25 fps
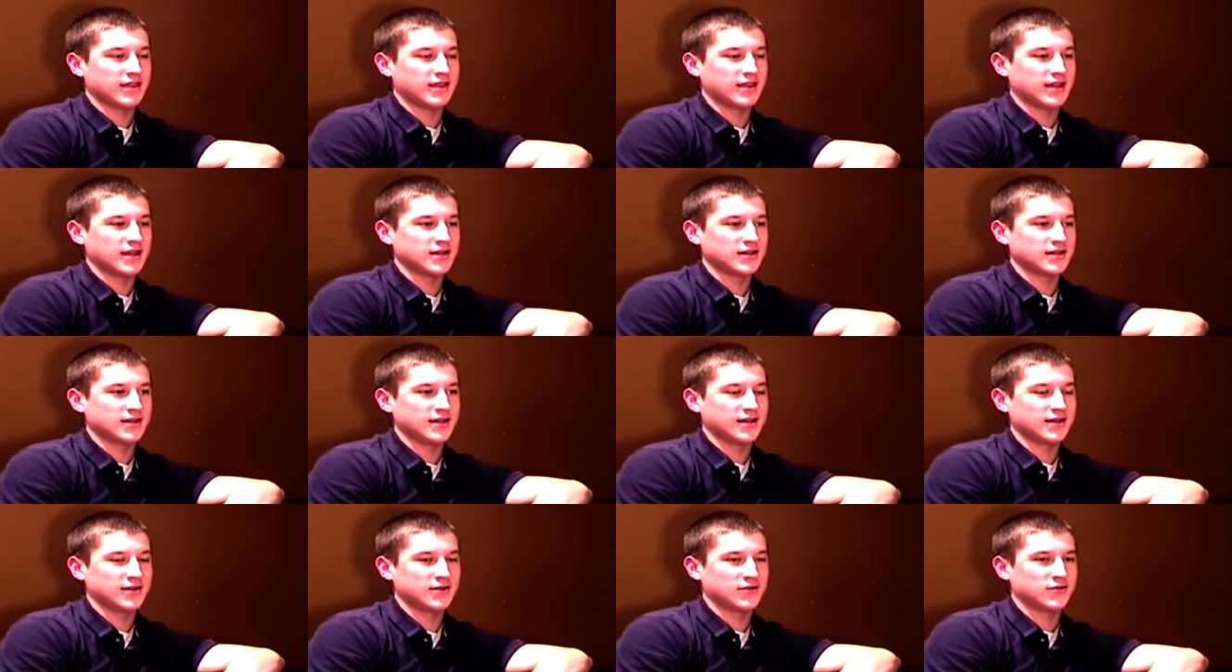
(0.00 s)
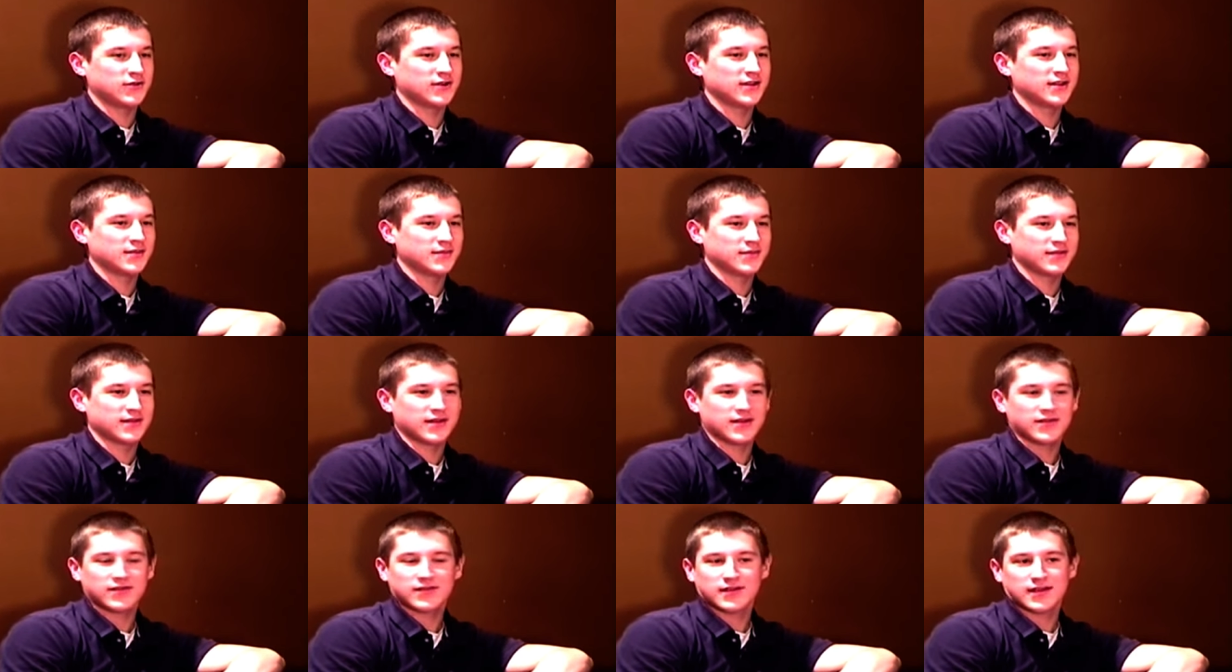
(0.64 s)
they need to treat
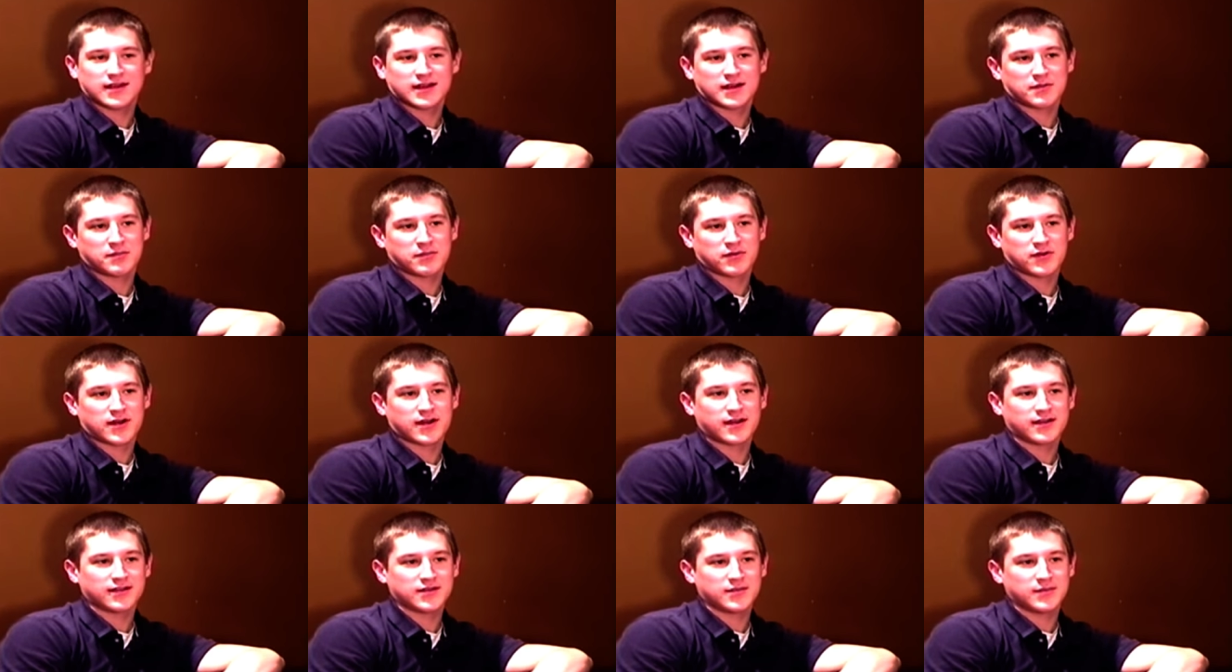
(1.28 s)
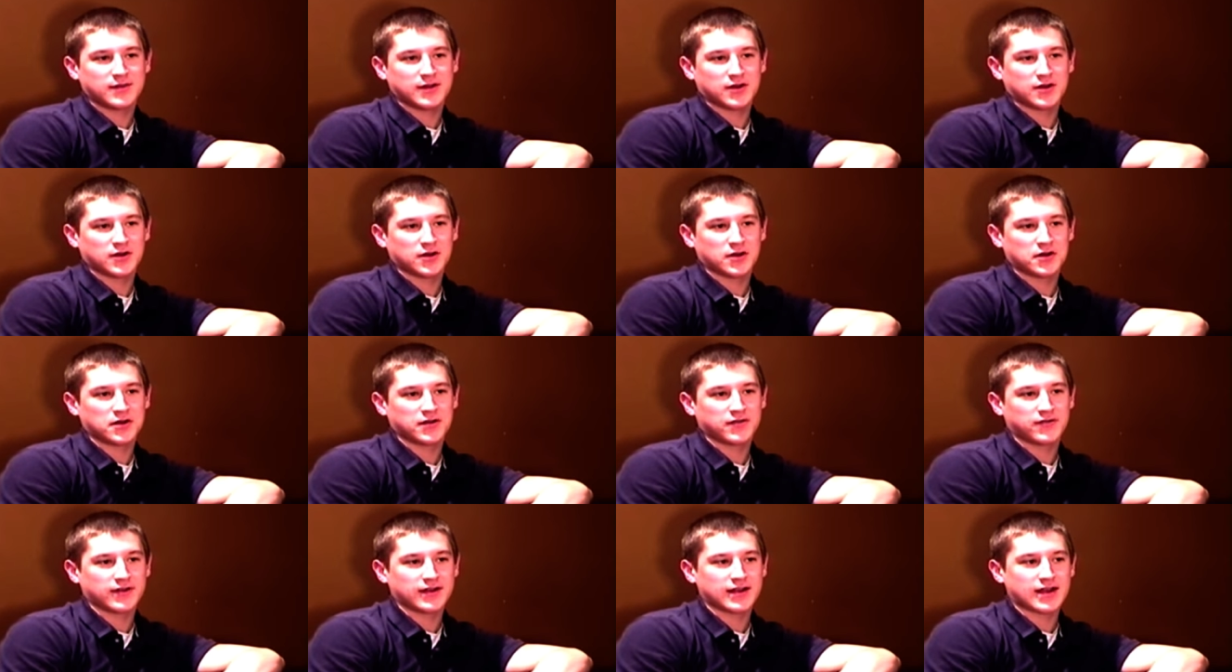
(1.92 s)
themselves like a prize to be
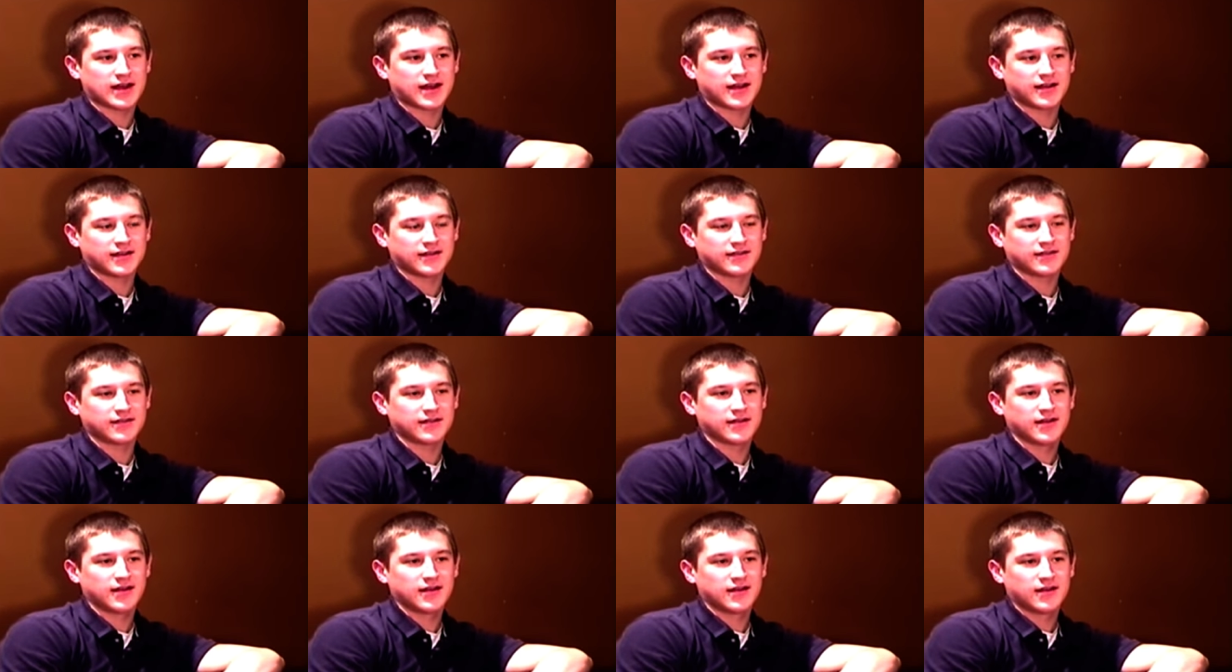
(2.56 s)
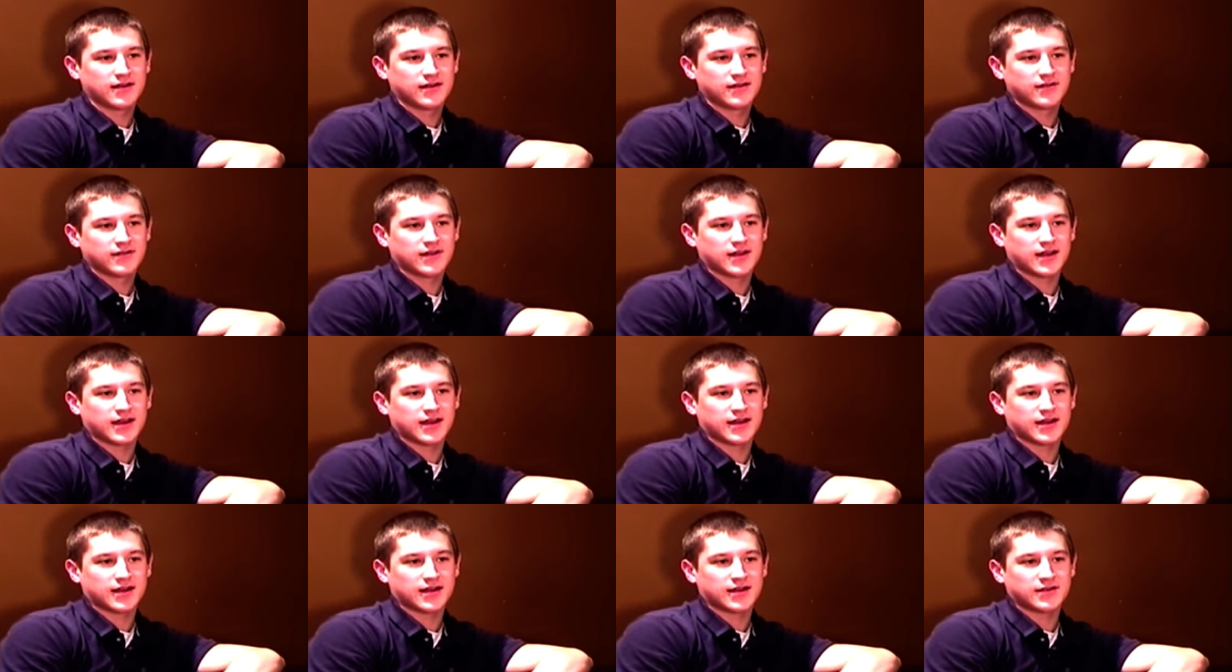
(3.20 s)
earned if a guy is
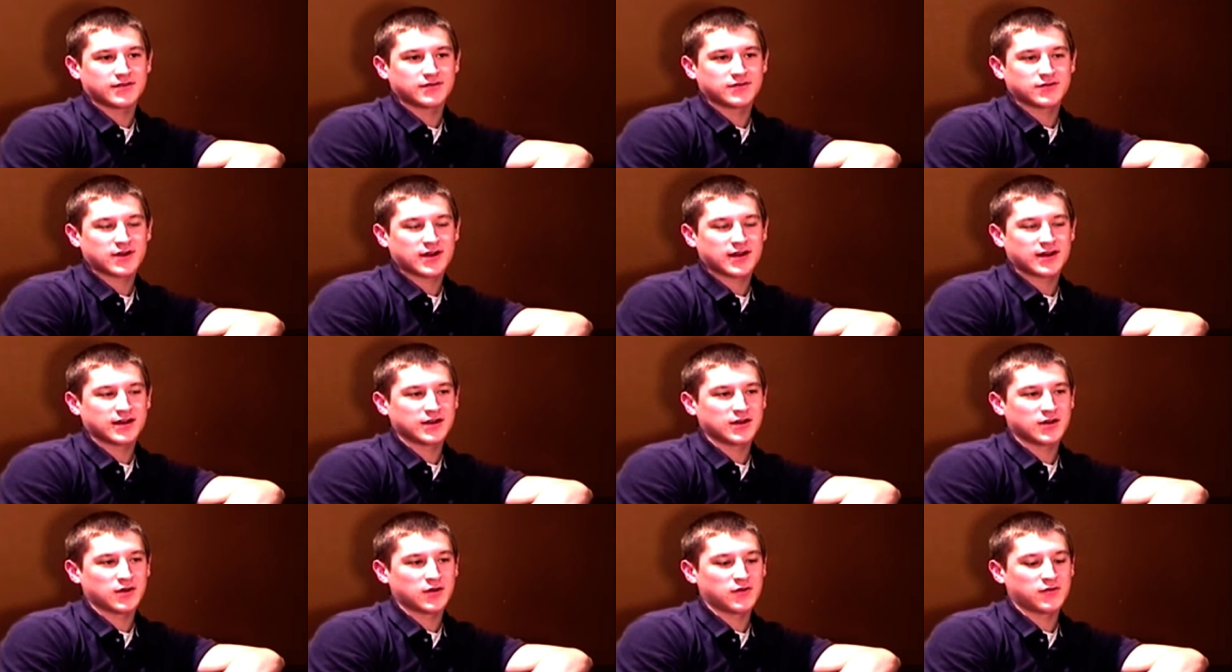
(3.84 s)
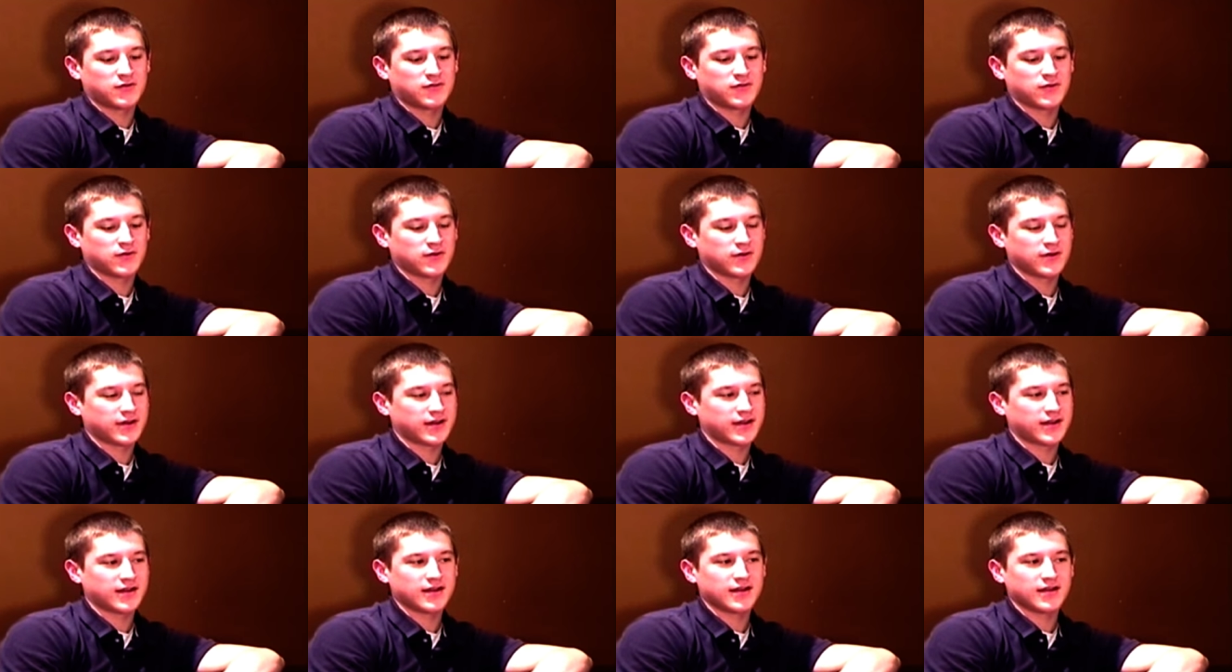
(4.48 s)
like uh, trying to go for
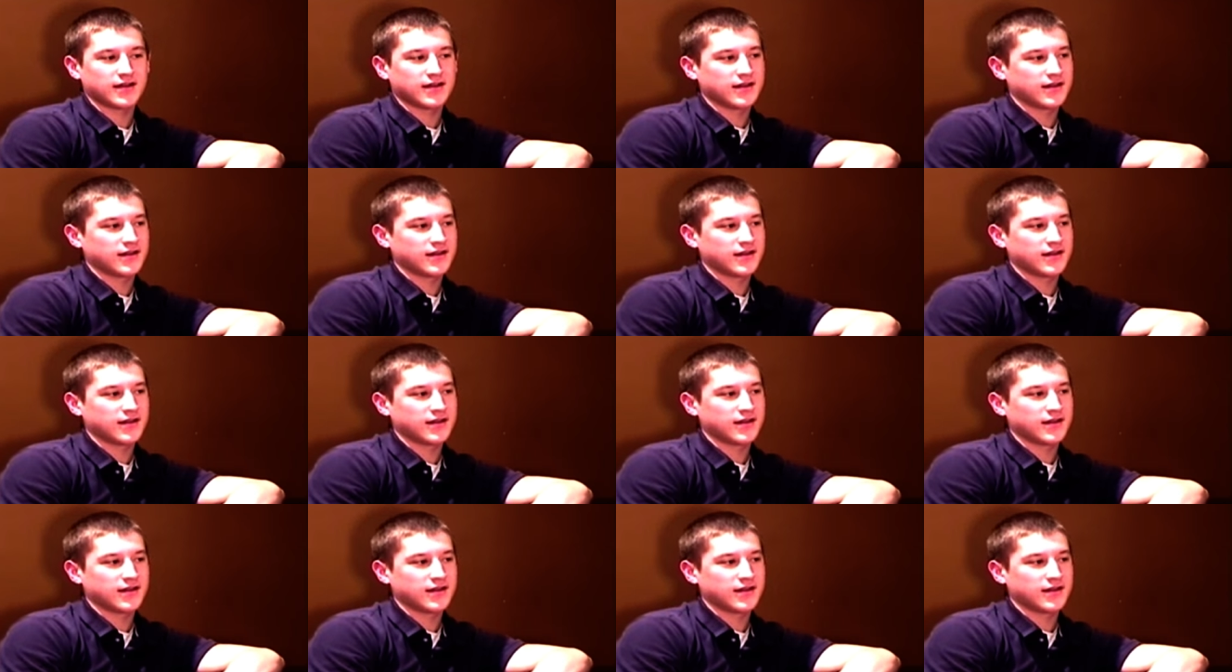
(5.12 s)
it